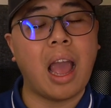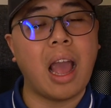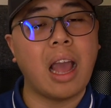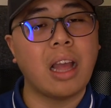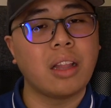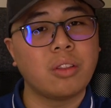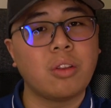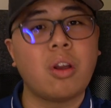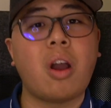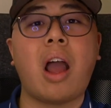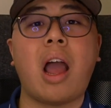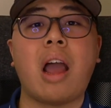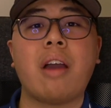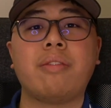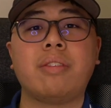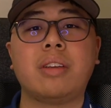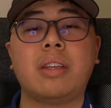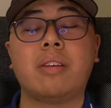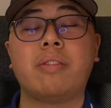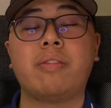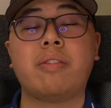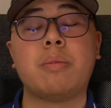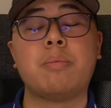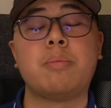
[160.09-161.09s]
not have
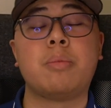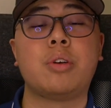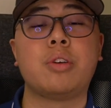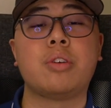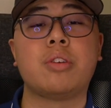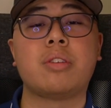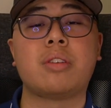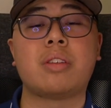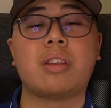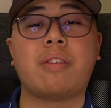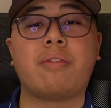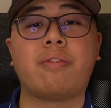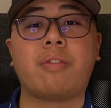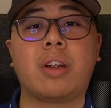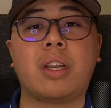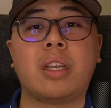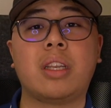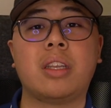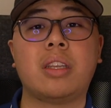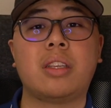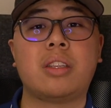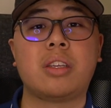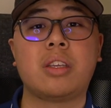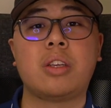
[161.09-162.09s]
enough emergency
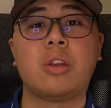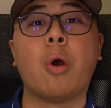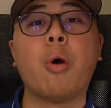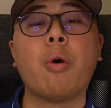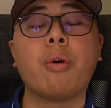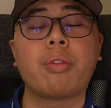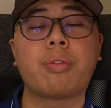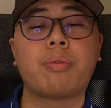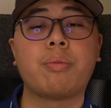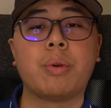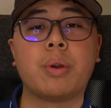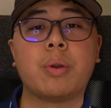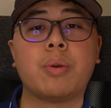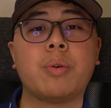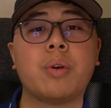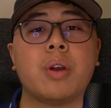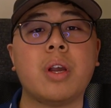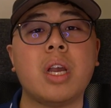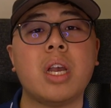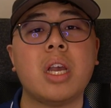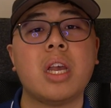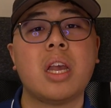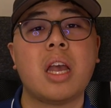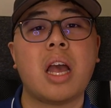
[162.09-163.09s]
fund to go through,
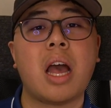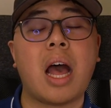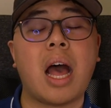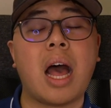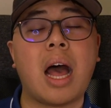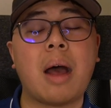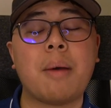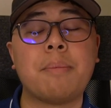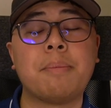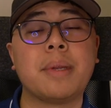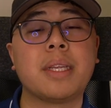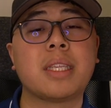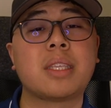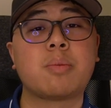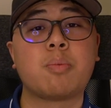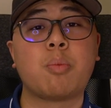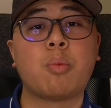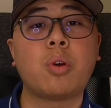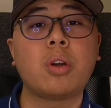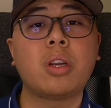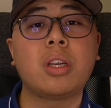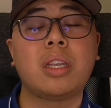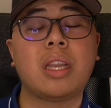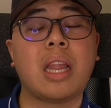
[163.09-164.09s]
it's
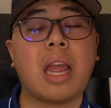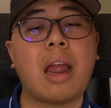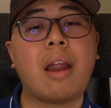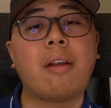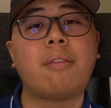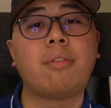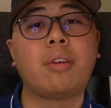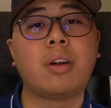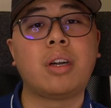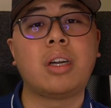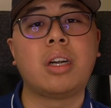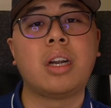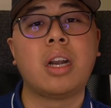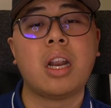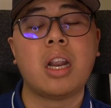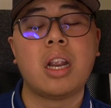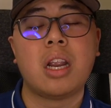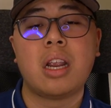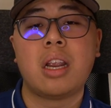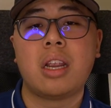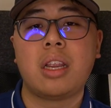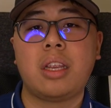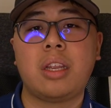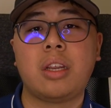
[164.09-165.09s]
more than ever,
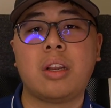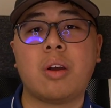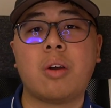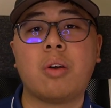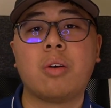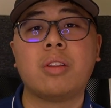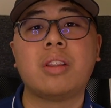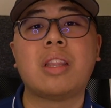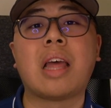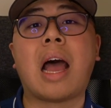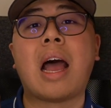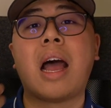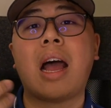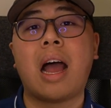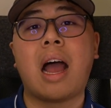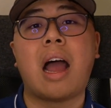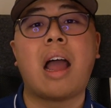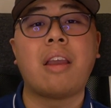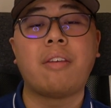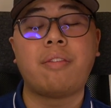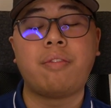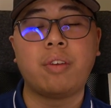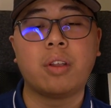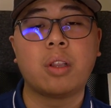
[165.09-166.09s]
that
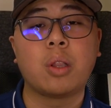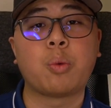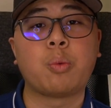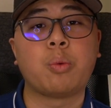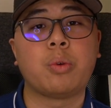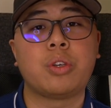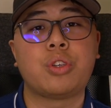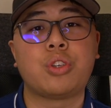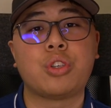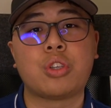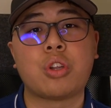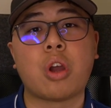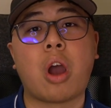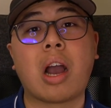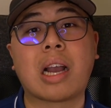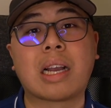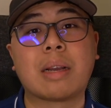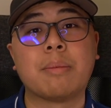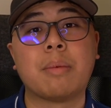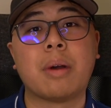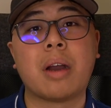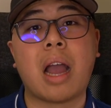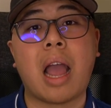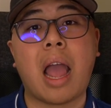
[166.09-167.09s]
I feel like we should
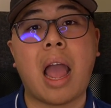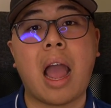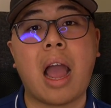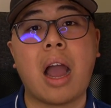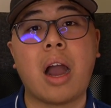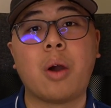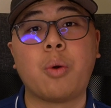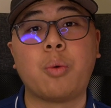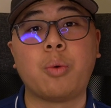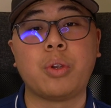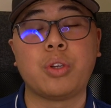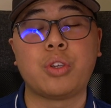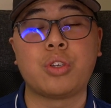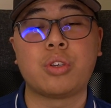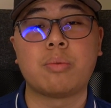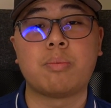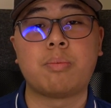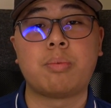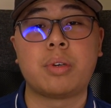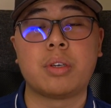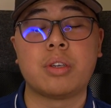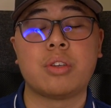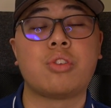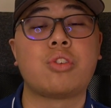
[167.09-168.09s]
talk about how we
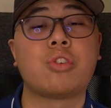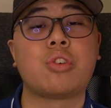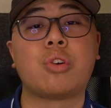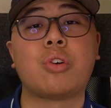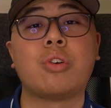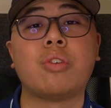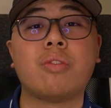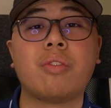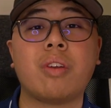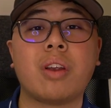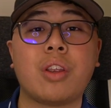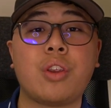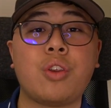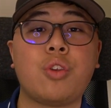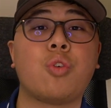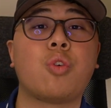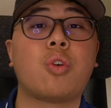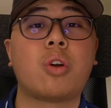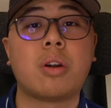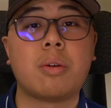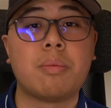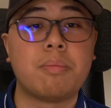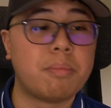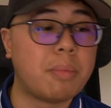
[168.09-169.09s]
should preserve
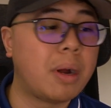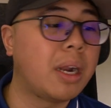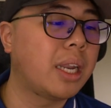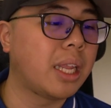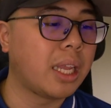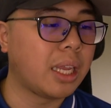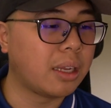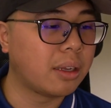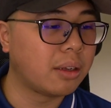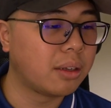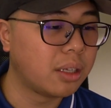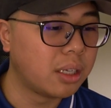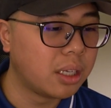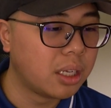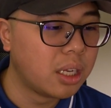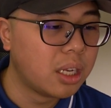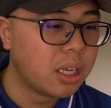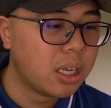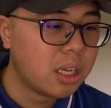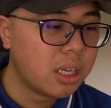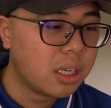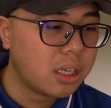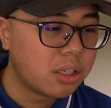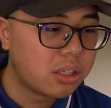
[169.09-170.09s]
your money.
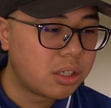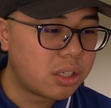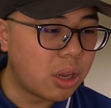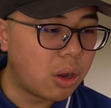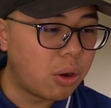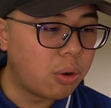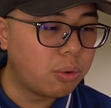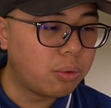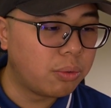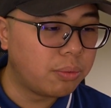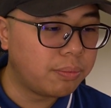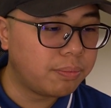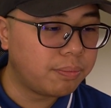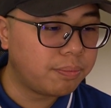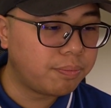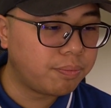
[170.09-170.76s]
So,